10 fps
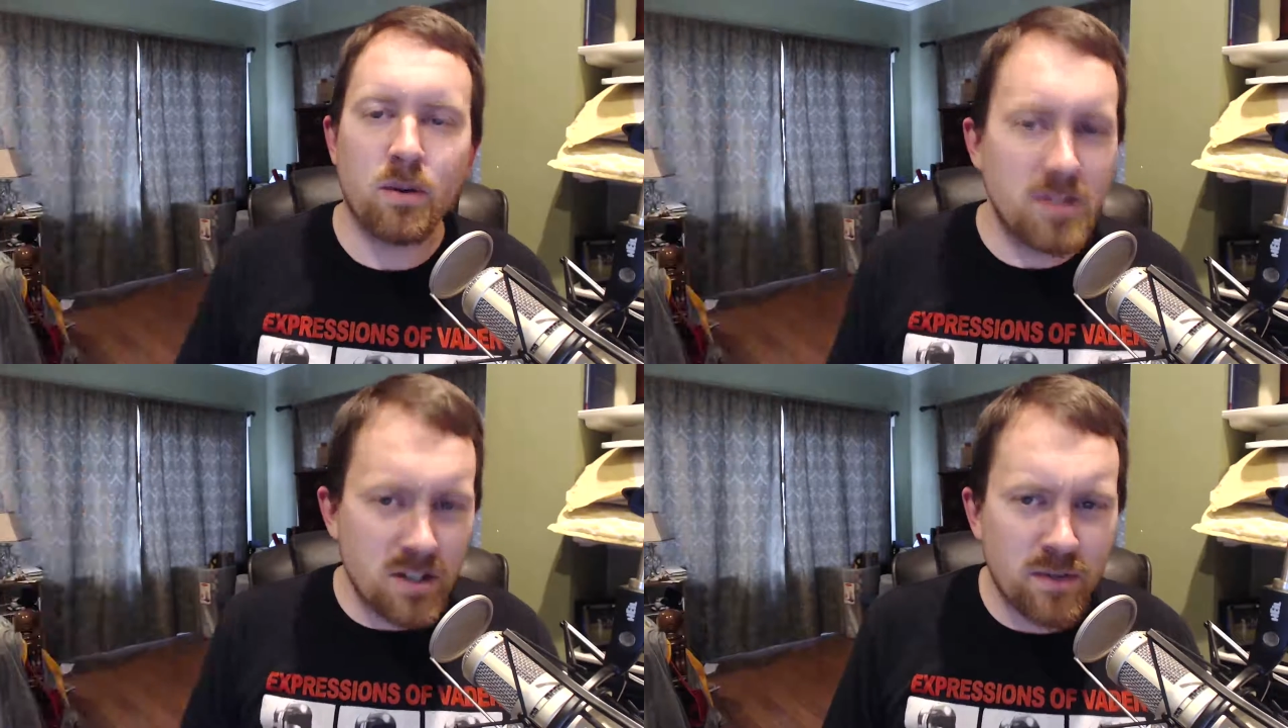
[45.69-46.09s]

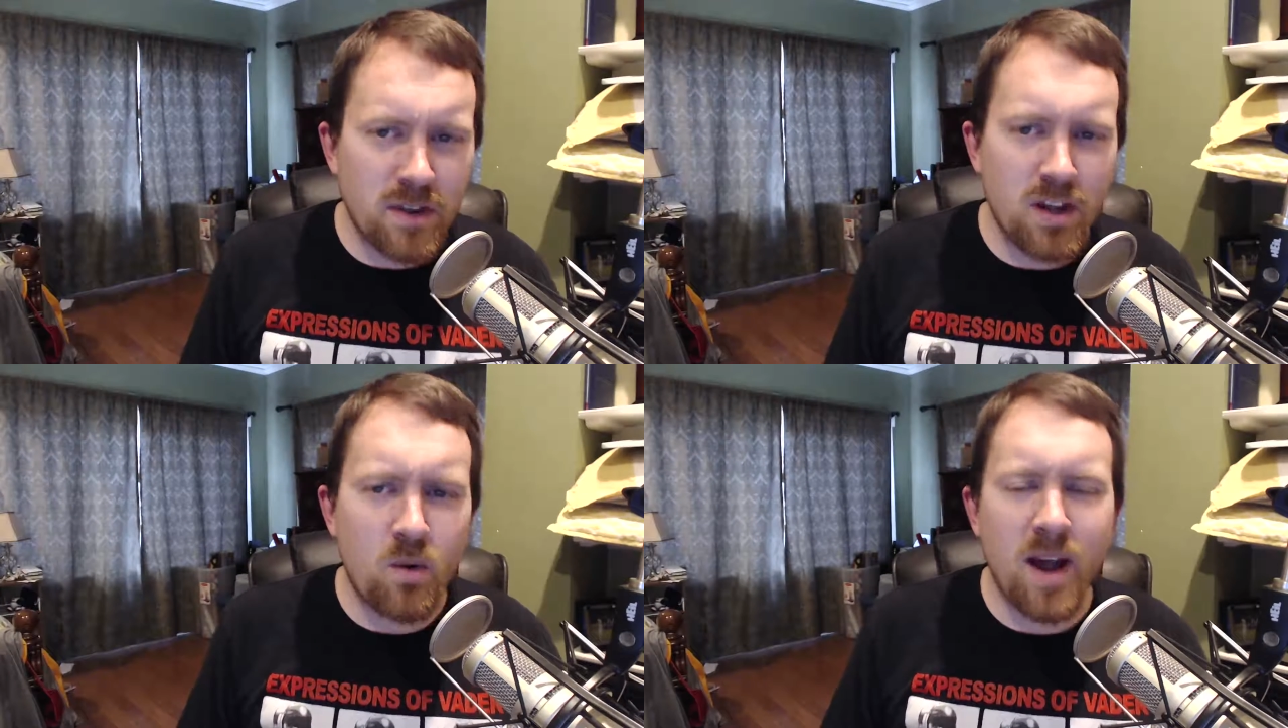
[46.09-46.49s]
But just for the
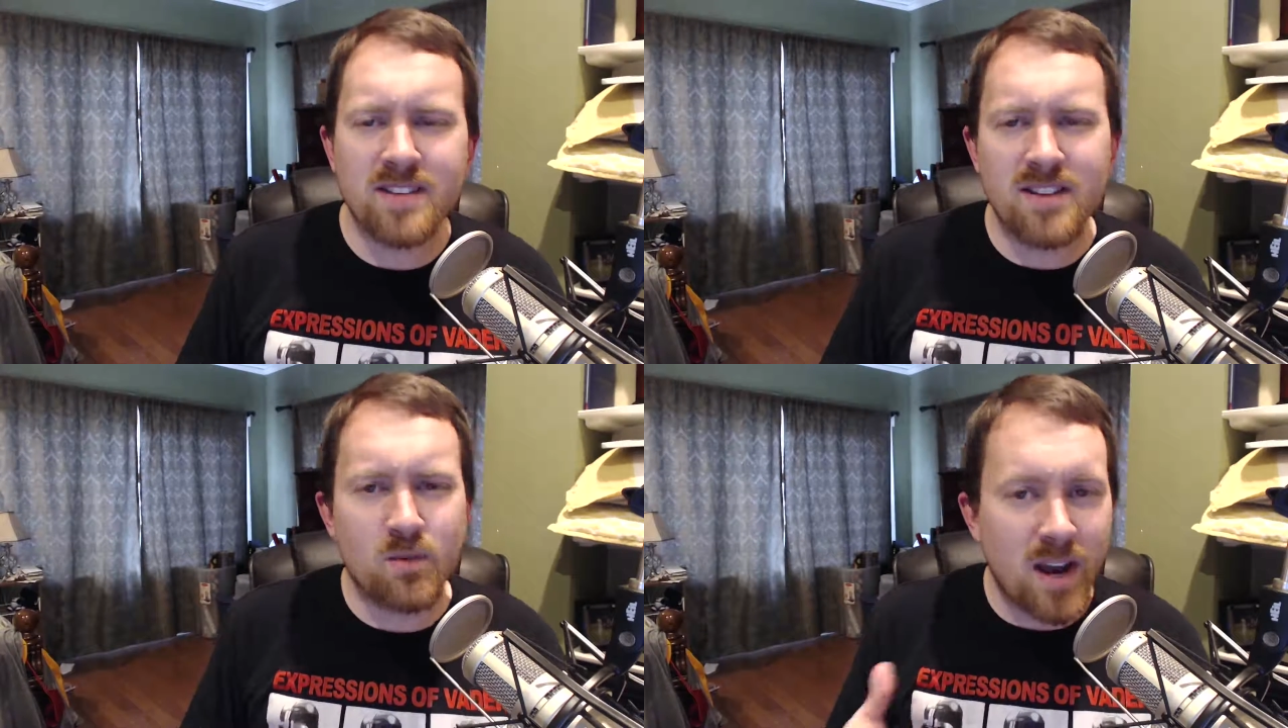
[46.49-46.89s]

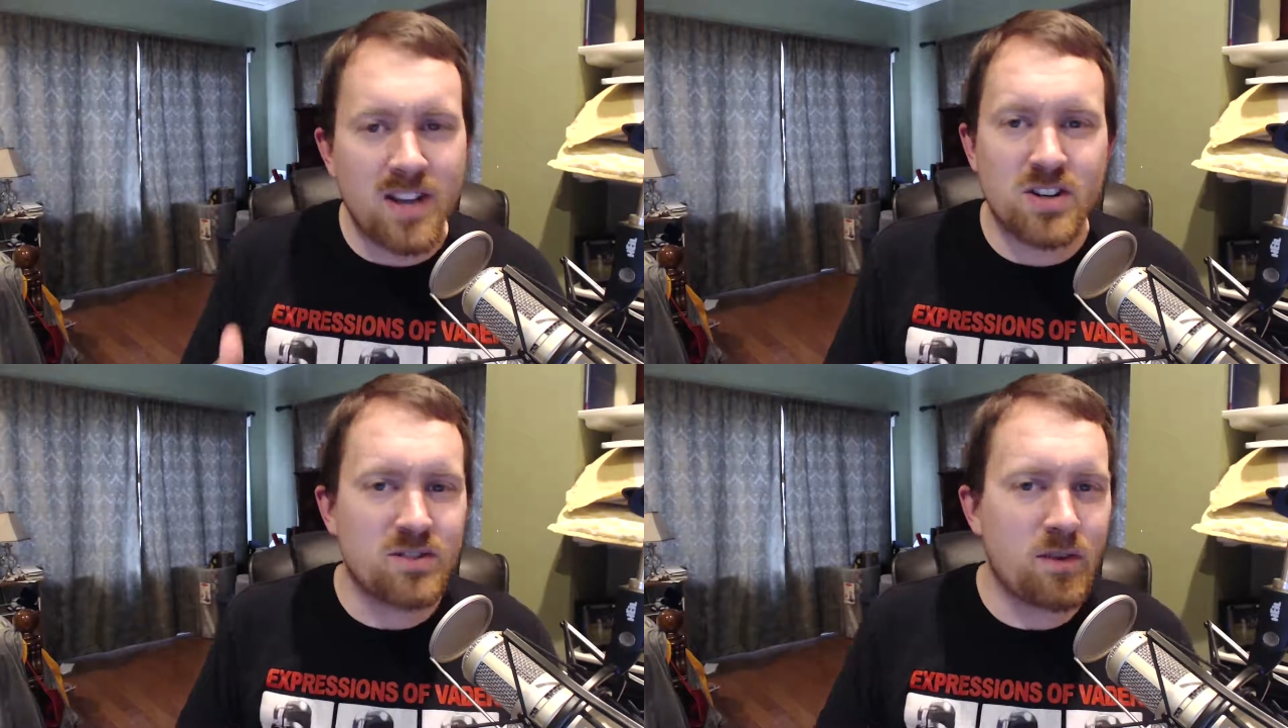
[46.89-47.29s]
US, it
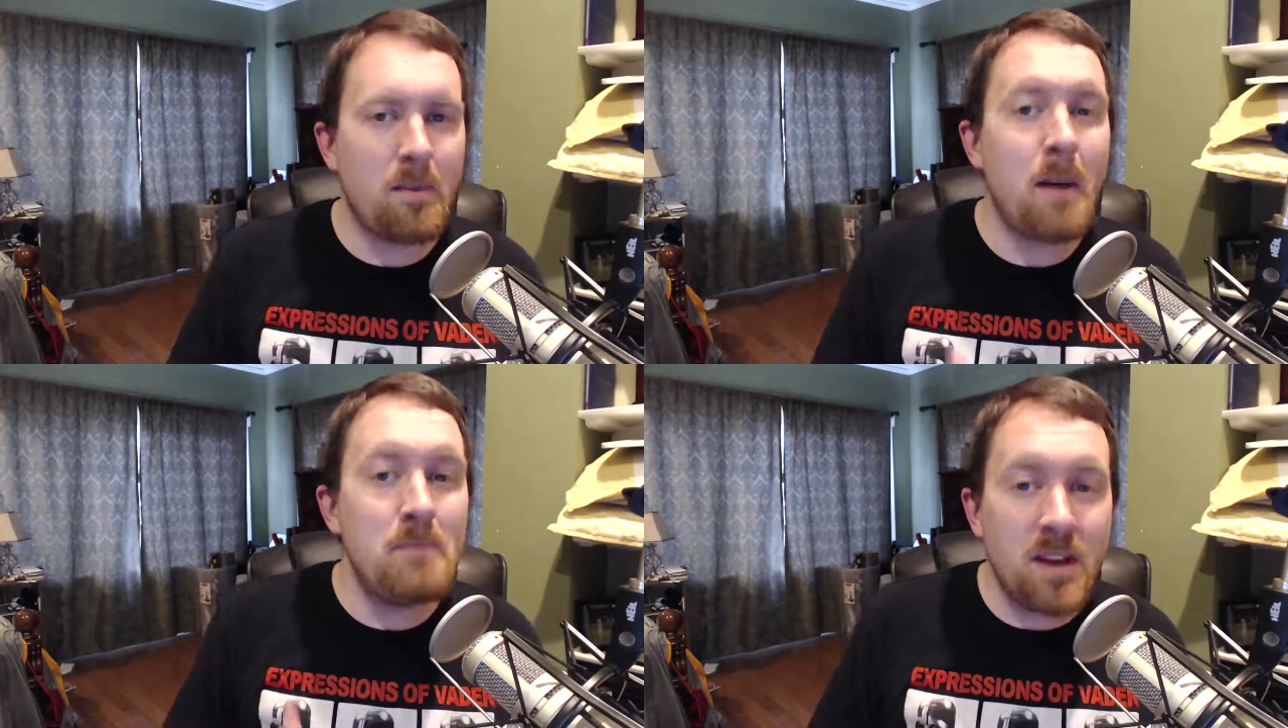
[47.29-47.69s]
ranges from
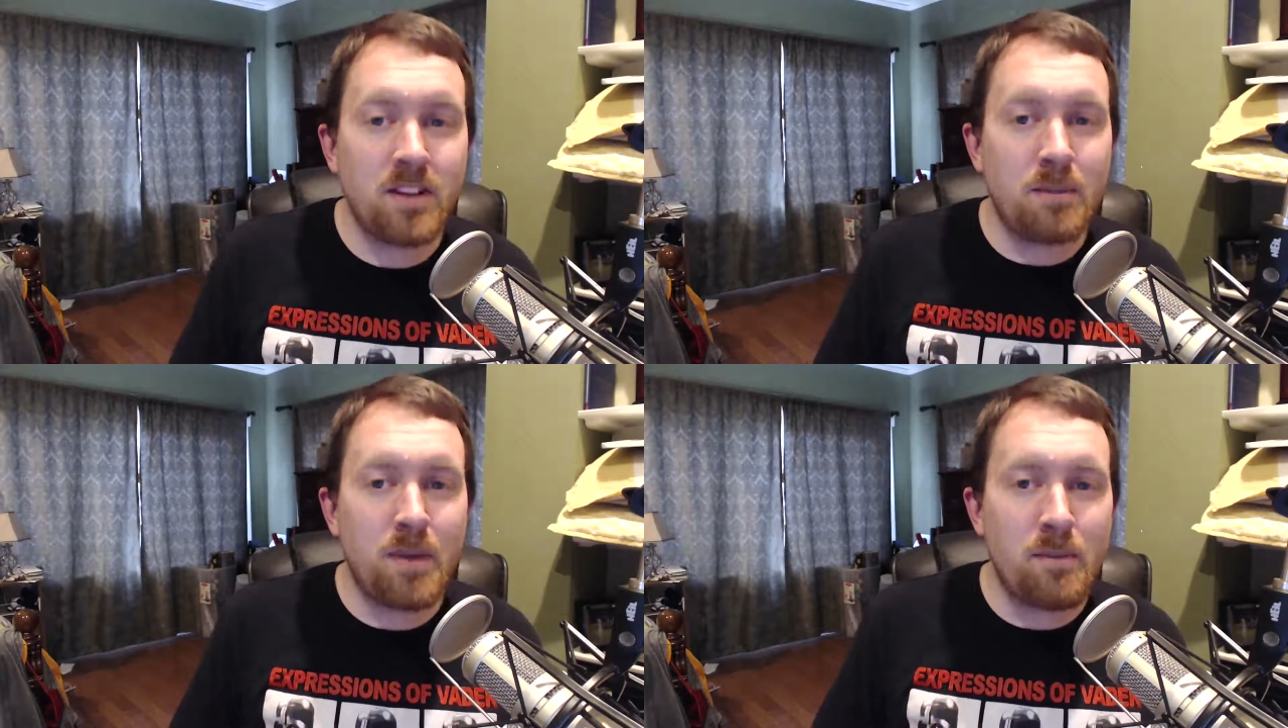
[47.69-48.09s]
a
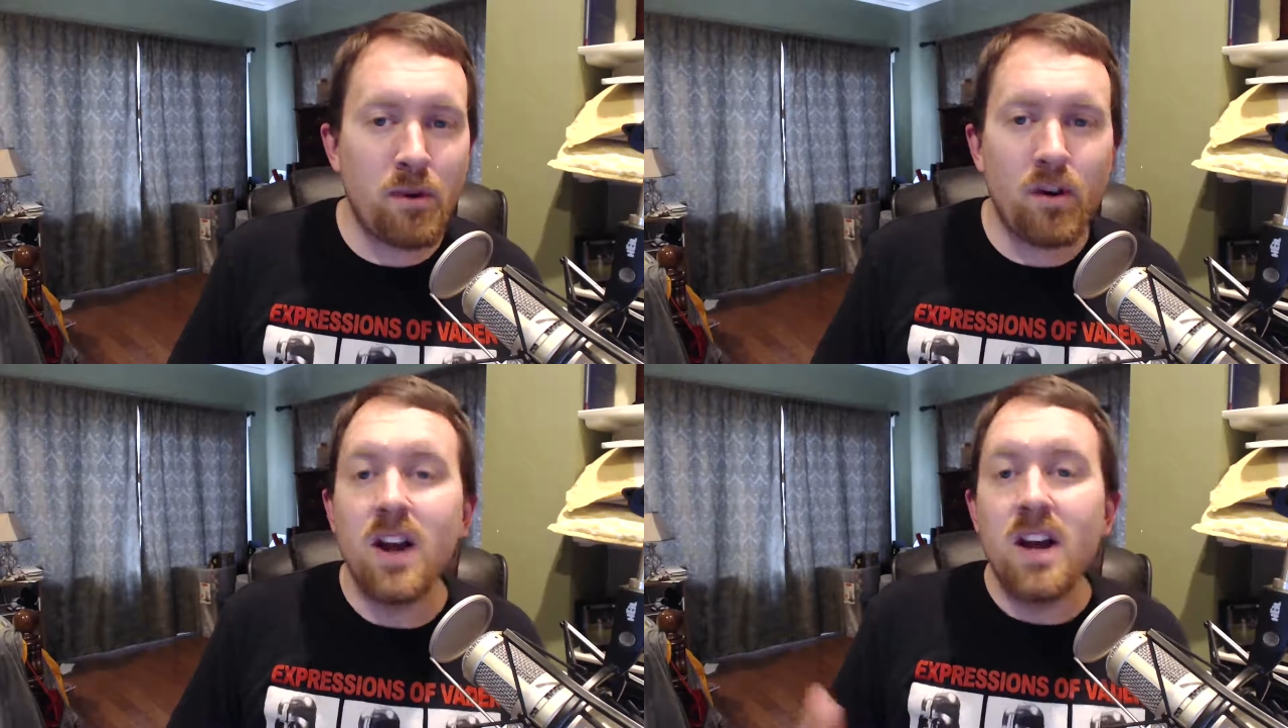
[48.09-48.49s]
million
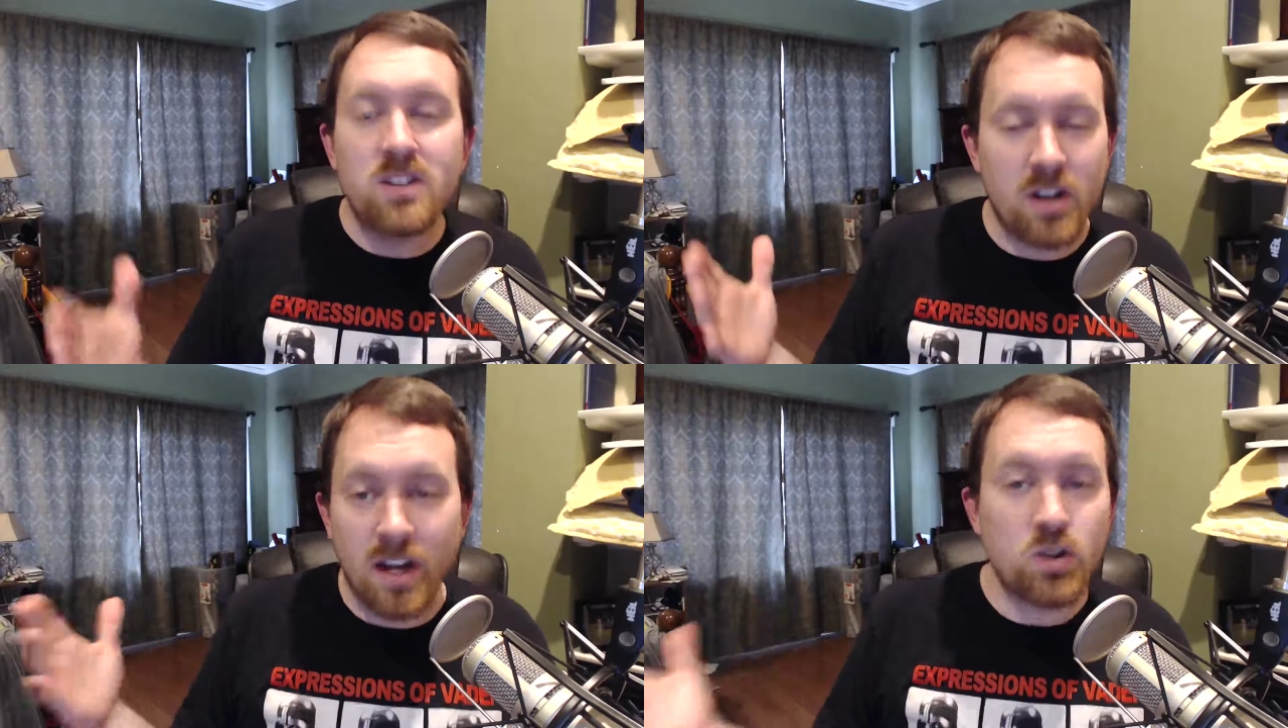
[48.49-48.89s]
people
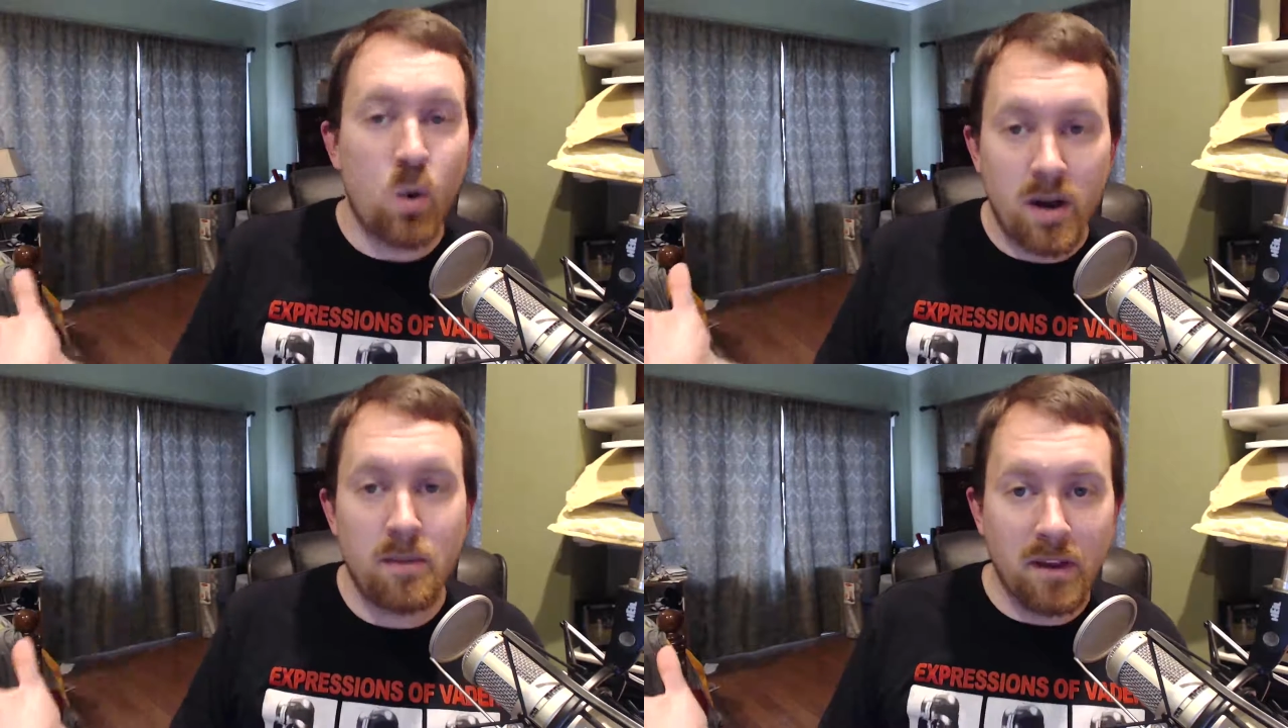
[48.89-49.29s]
to like
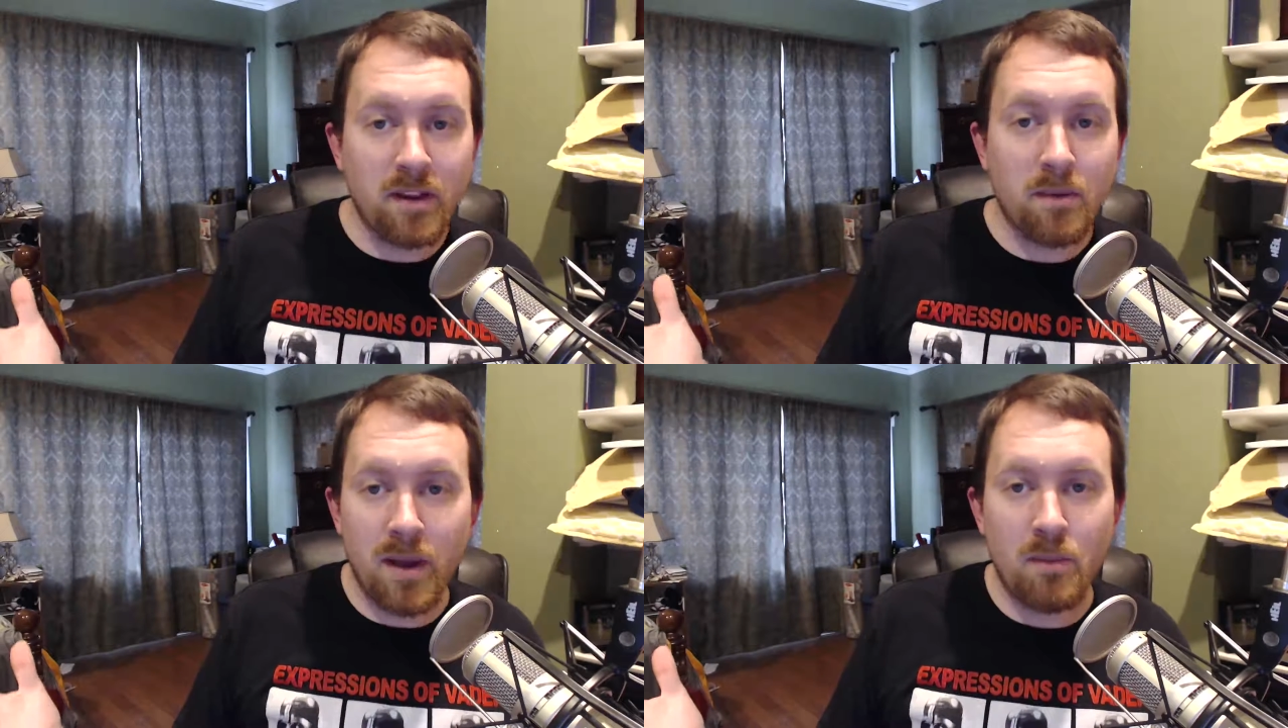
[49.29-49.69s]
20
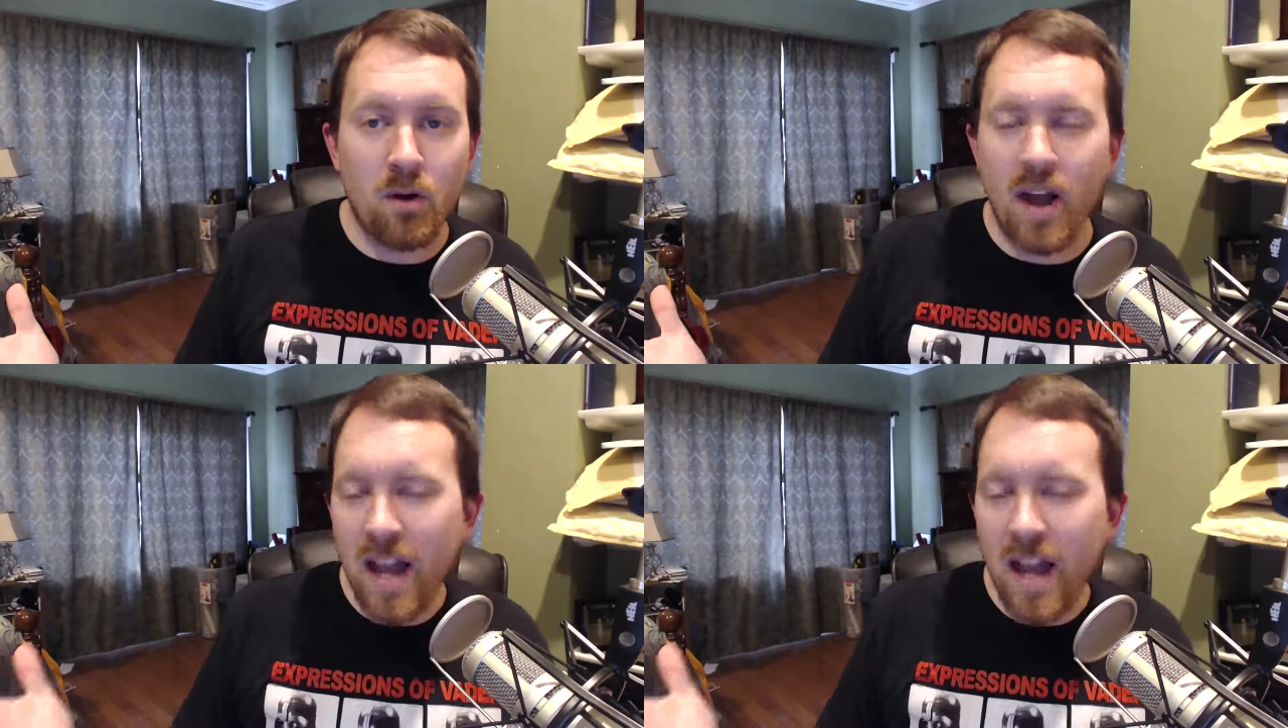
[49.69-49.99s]
million people.